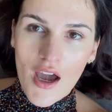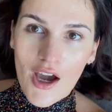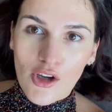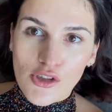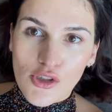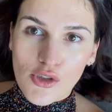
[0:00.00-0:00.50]

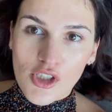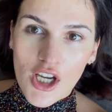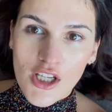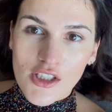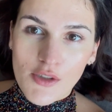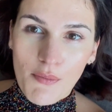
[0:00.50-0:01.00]
how to
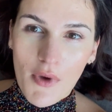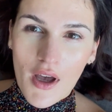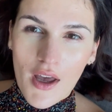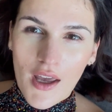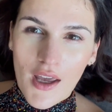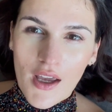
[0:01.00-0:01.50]
change
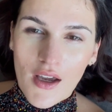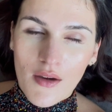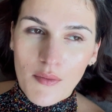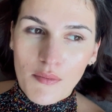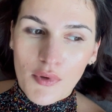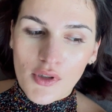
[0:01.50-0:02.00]
my
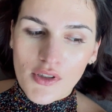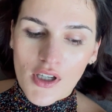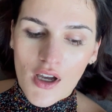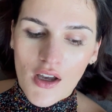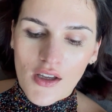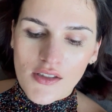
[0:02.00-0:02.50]

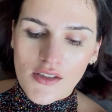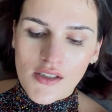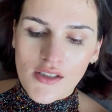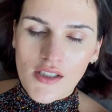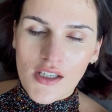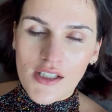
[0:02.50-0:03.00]
podcast
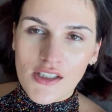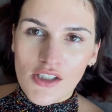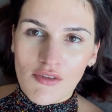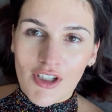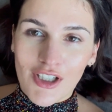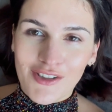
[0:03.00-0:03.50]

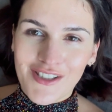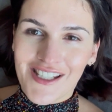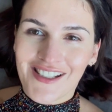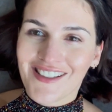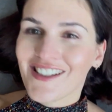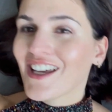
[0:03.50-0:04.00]
into reels.
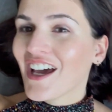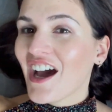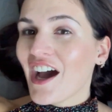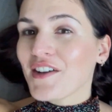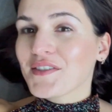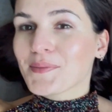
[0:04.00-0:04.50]

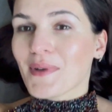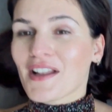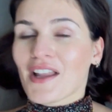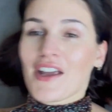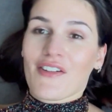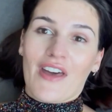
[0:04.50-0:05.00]
I've
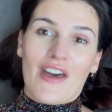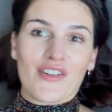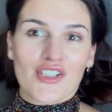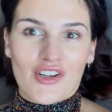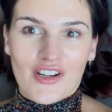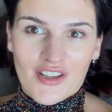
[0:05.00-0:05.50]
spent like
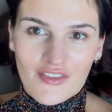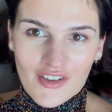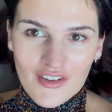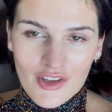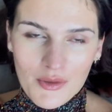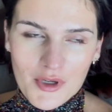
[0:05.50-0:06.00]
forever trying to
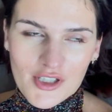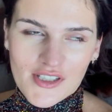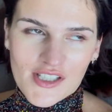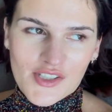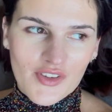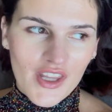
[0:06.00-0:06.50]
figure out the
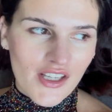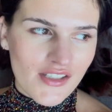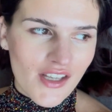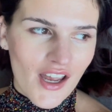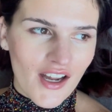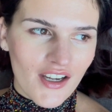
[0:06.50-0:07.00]
process for
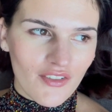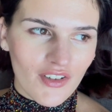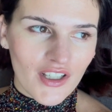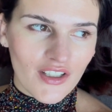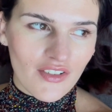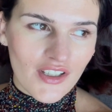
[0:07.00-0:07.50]
this, and I
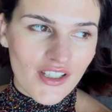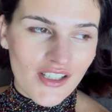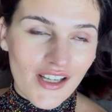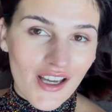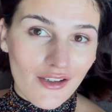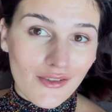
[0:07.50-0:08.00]
finally figured it
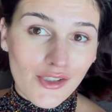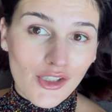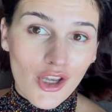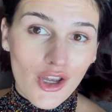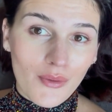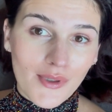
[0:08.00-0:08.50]
out.
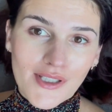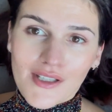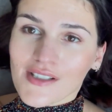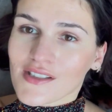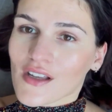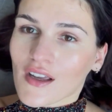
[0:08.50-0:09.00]
So we're
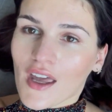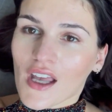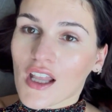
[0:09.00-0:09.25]
gonna start getting